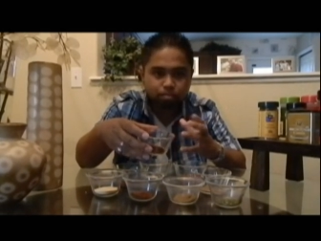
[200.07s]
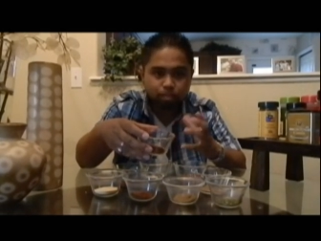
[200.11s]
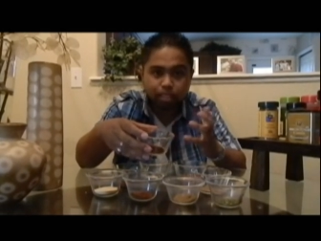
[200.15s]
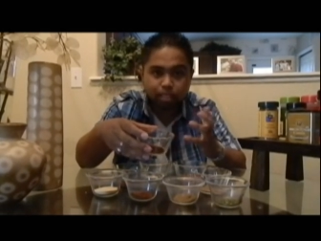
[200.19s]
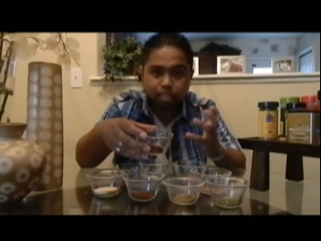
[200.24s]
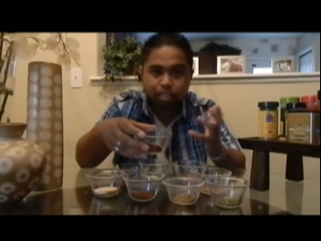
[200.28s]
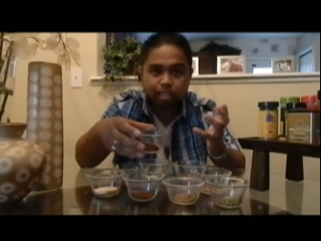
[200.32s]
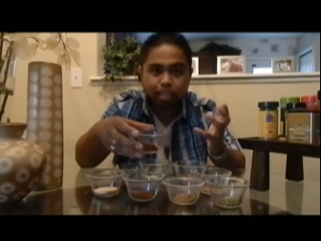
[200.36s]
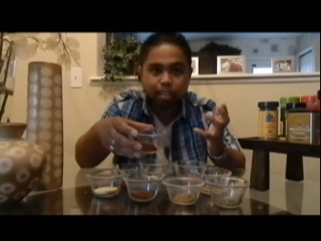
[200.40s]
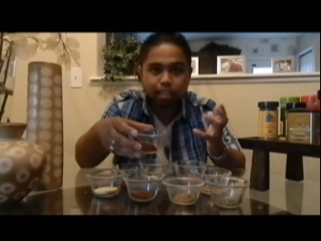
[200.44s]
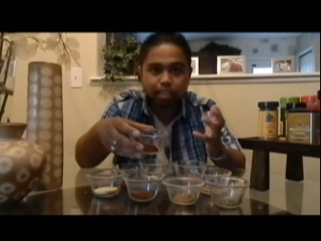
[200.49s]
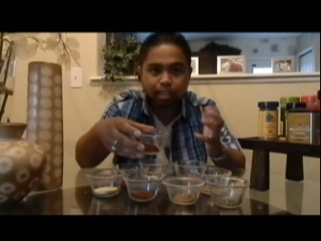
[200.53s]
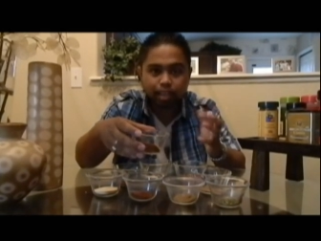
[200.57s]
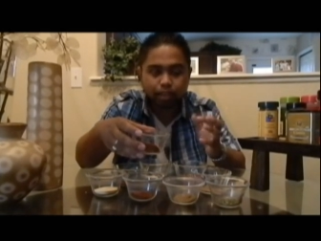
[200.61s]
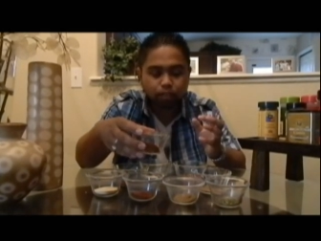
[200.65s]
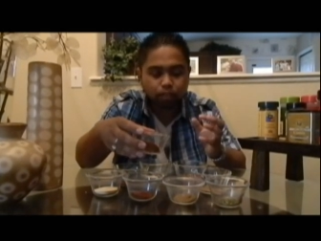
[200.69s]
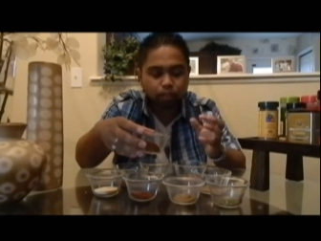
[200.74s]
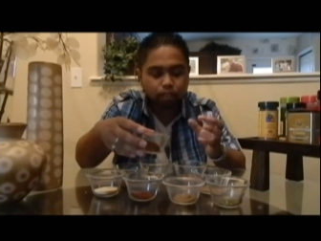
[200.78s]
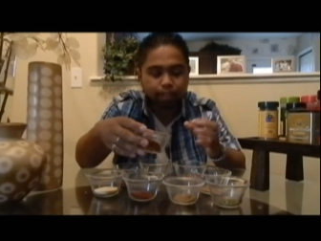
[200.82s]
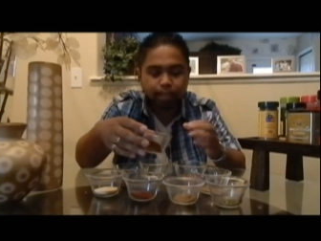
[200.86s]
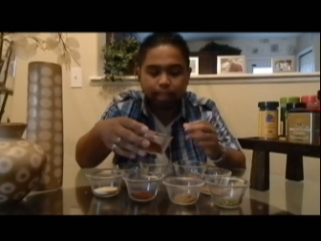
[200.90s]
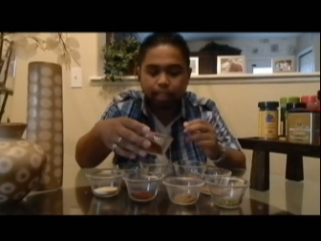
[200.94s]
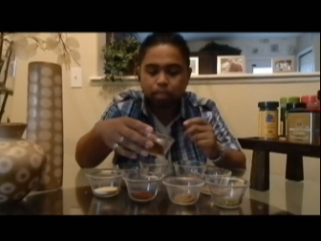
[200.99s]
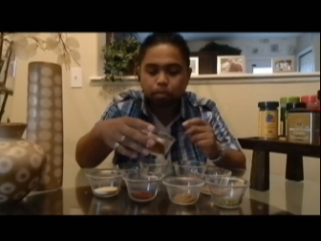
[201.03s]
let's say,
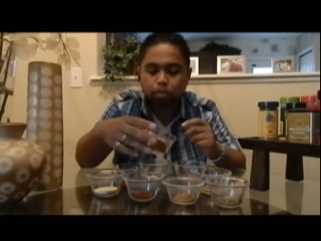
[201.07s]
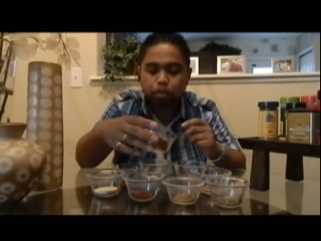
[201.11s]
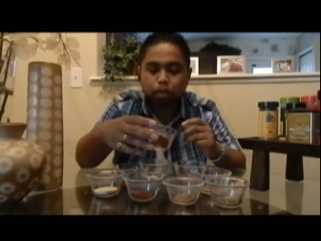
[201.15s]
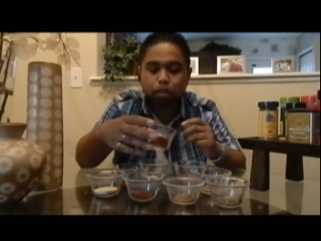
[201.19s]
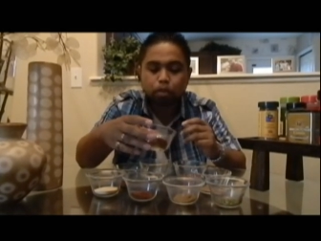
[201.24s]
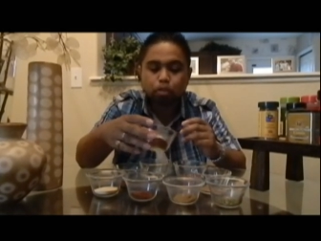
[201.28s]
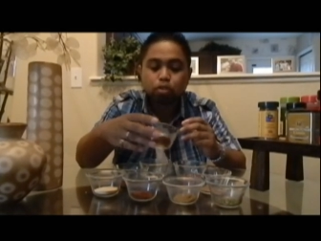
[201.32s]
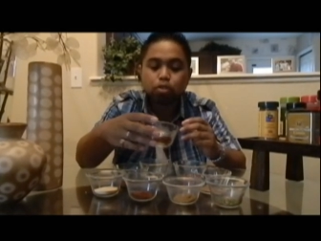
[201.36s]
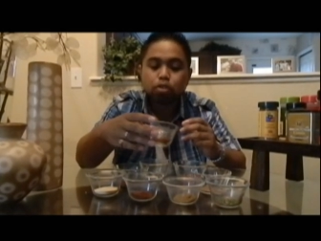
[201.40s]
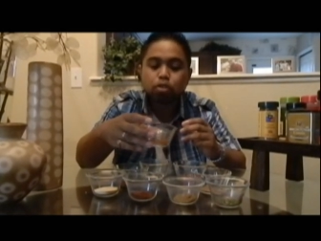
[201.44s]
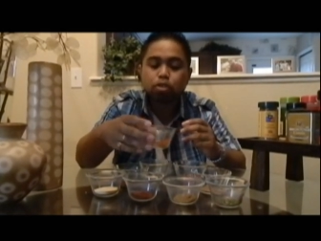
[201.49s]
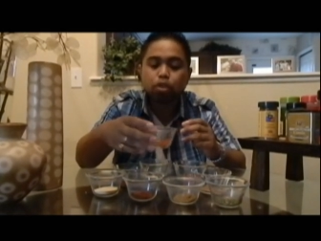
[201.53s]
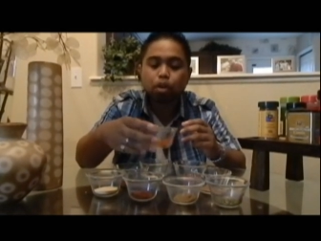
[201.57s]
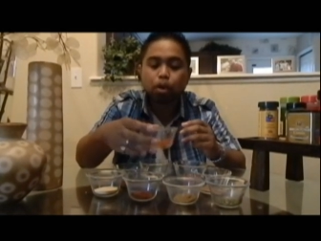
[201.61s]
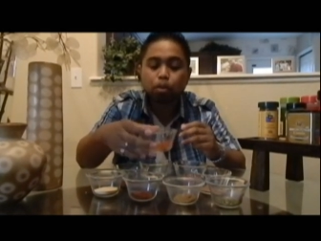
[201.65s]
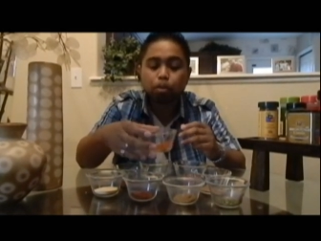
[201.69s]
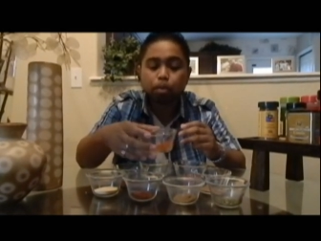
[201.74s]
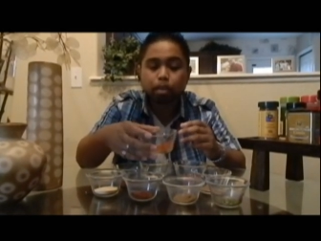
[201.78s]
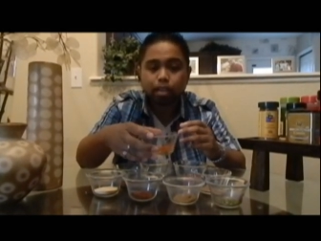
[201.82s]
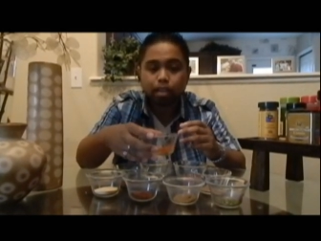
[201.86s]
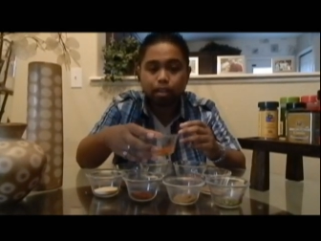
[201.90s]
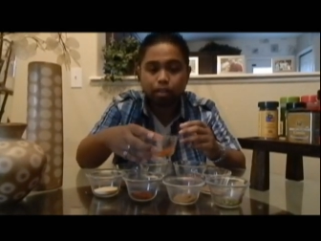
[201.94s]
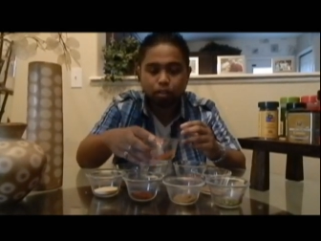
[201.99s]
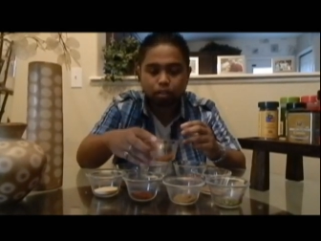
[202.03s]
deviled eggs, but there's so
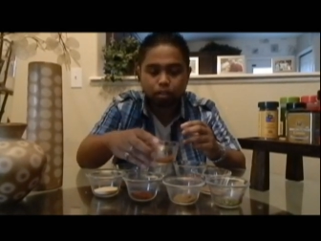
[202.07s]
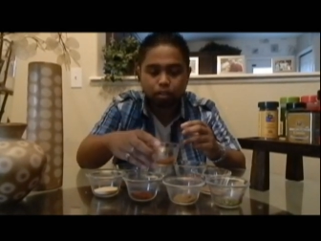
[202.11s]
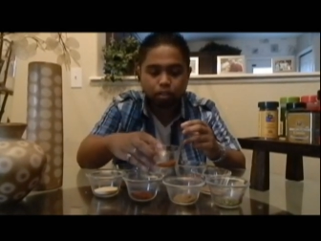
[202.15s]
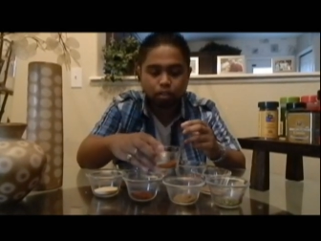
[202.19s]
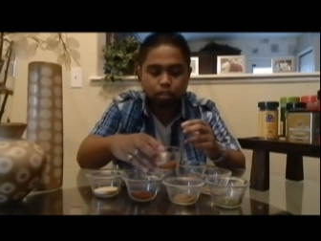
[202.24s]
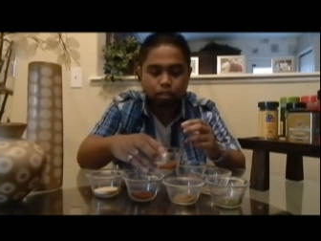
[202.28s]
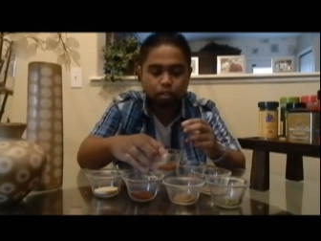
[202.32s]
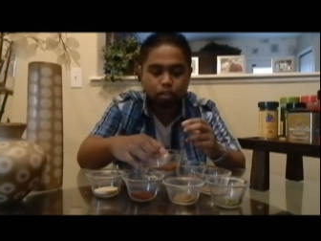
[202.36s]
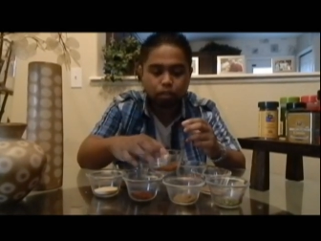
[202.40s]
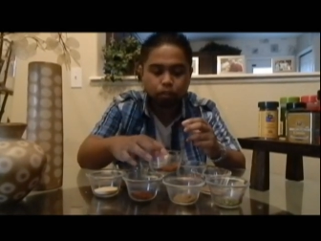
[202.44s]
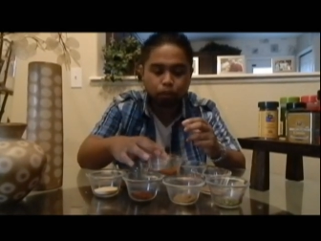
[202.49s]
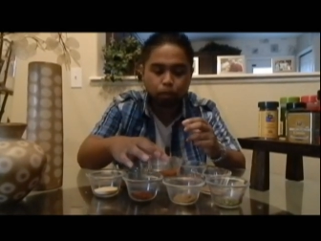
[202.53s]
many other uses